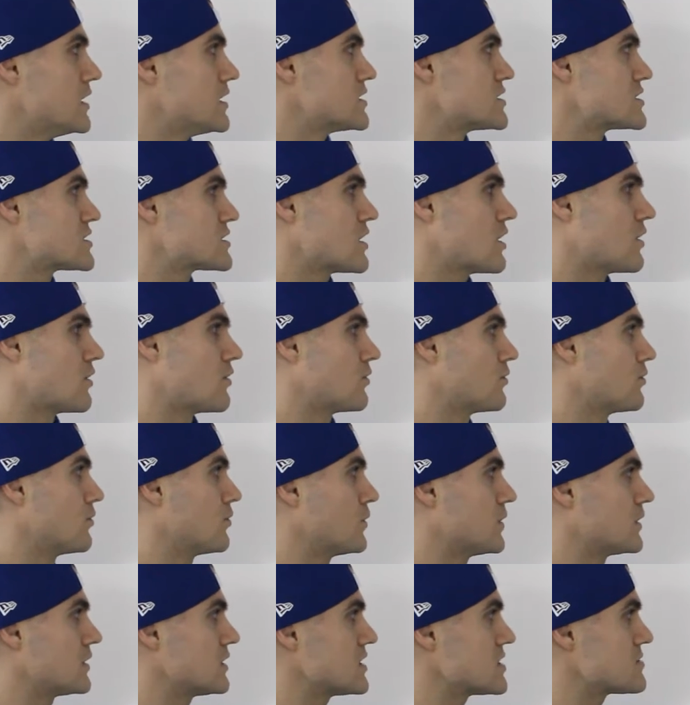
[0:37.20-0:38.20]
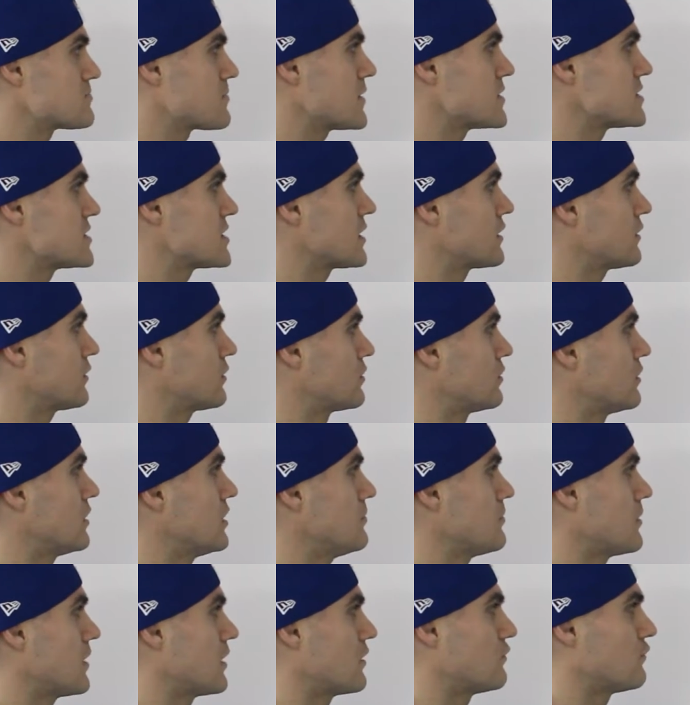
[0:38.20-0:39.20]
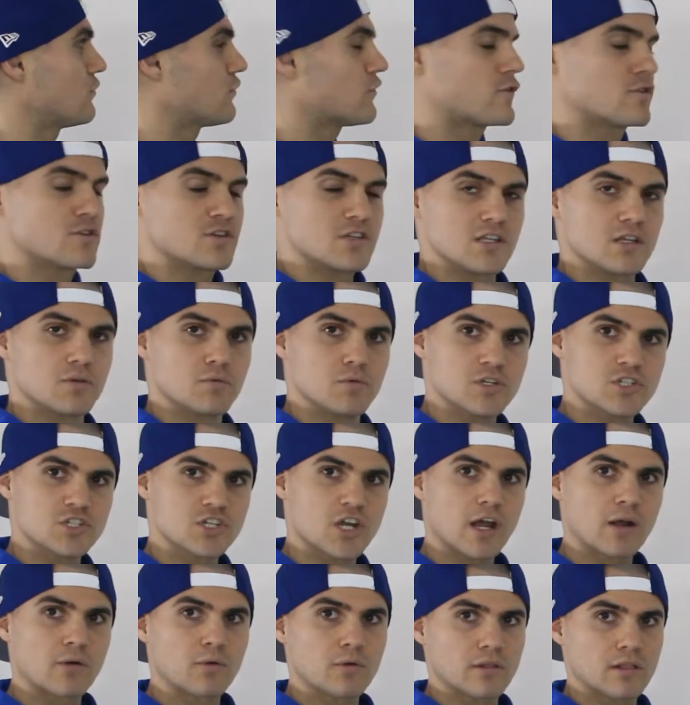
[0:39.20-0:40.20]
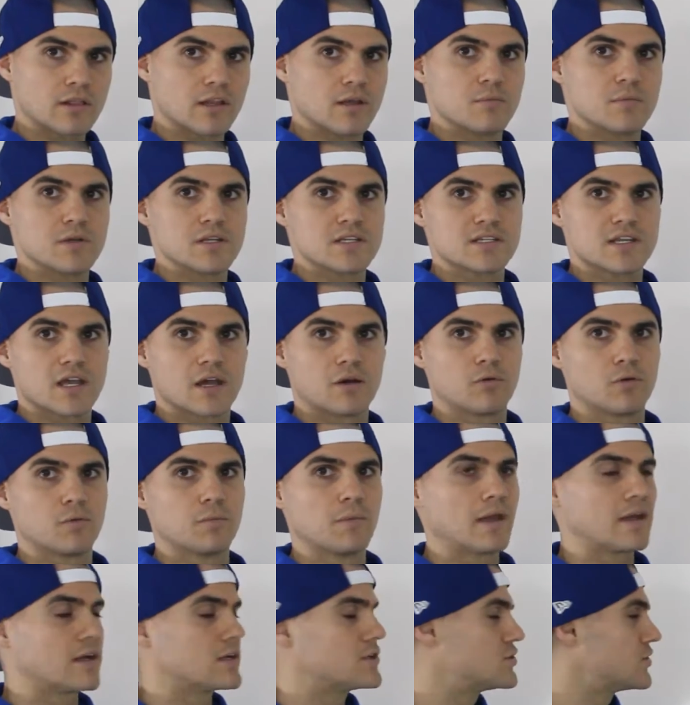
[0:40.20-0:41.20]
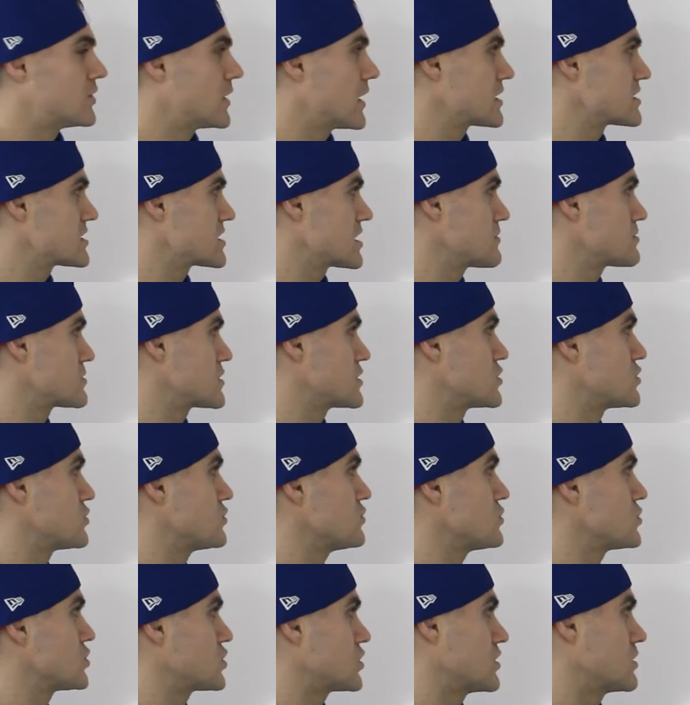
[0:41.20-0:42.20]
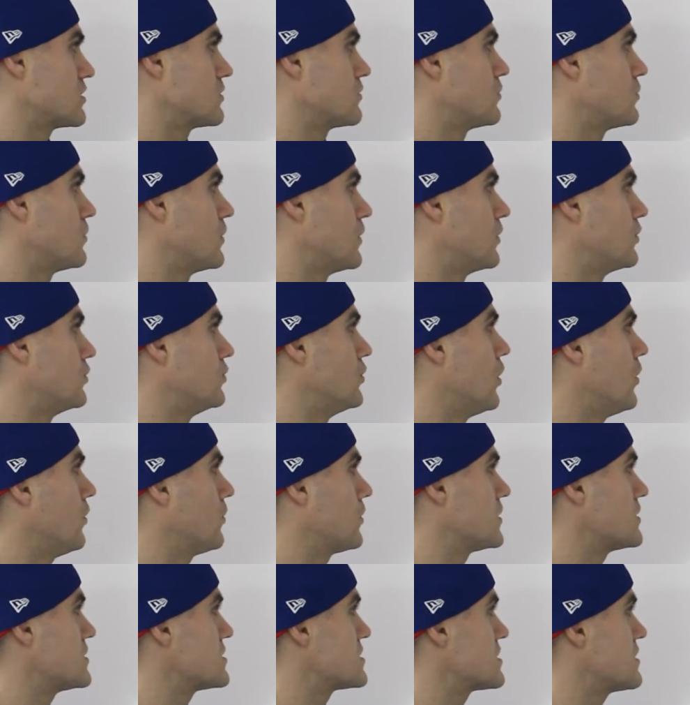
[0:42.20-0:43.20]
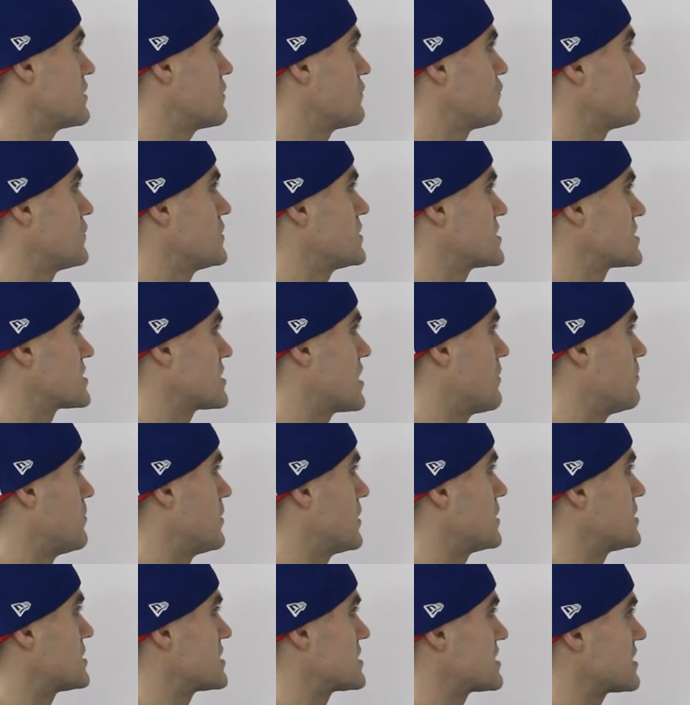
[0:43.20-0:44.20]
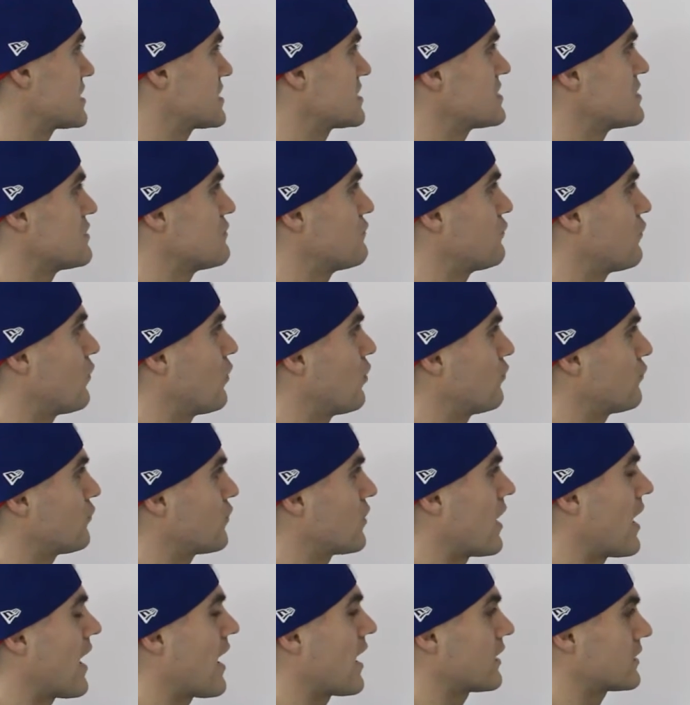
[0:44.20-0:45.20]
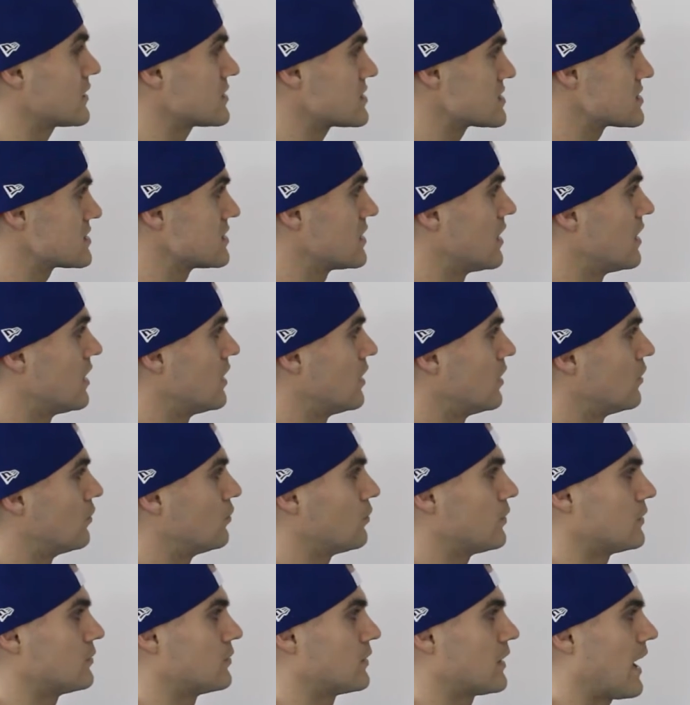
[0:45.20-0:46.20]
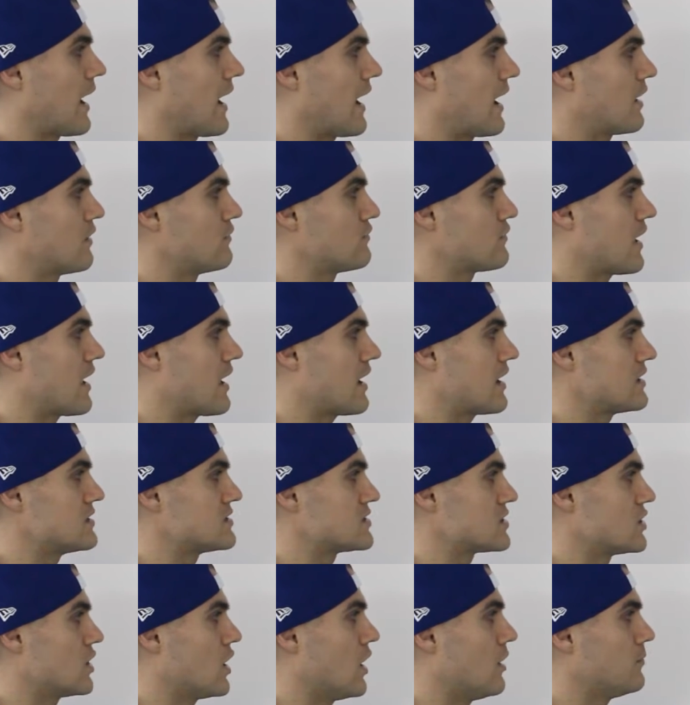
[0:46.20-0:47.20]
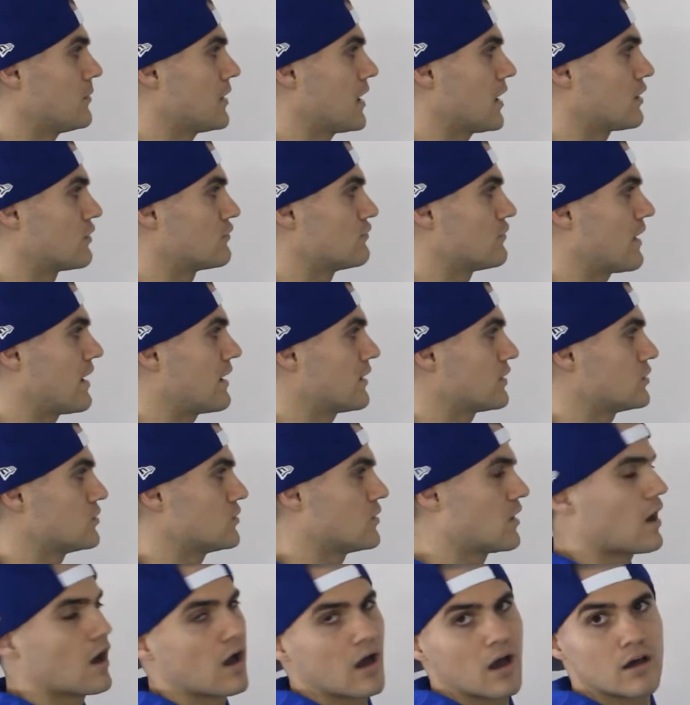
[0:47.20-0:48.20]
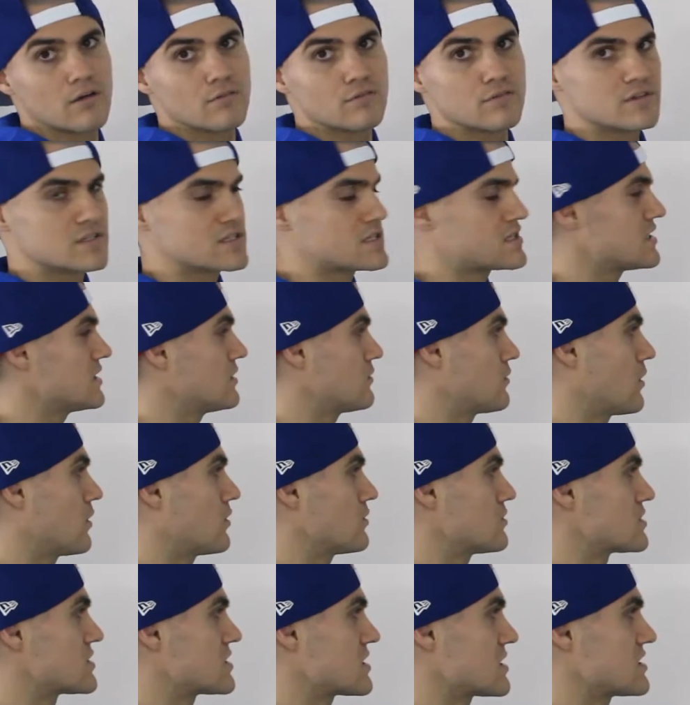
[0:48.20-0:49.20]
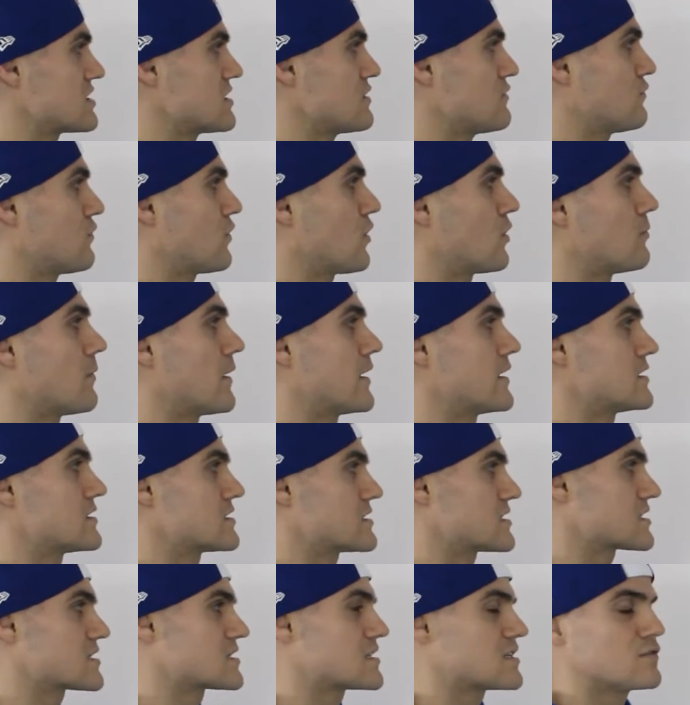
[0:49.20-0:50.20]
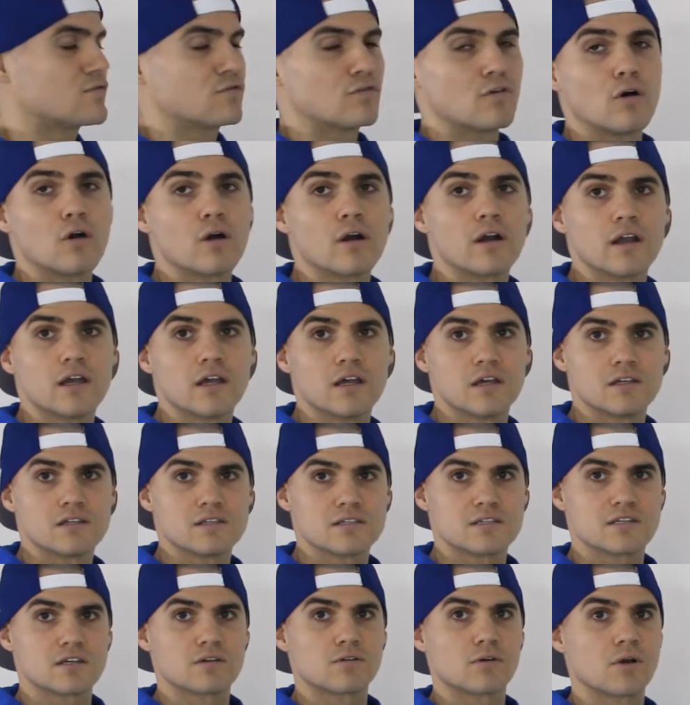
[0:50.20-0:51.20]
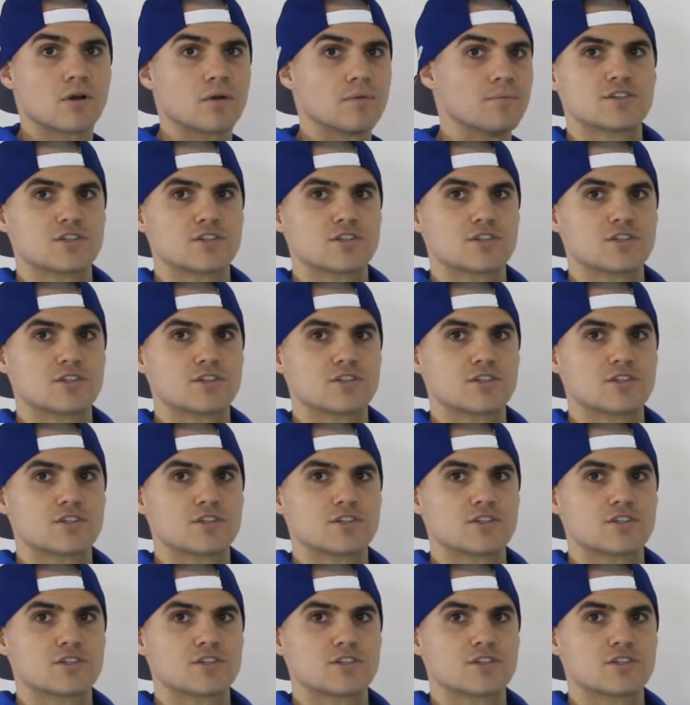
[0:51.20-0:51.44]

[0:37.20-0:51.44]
So with this particular limit, first thing we check with limits, can we make a direct substitution? Well, notice if we sub in 64 for x, we would have a denominator value of 0. 64 minus 64 is 0.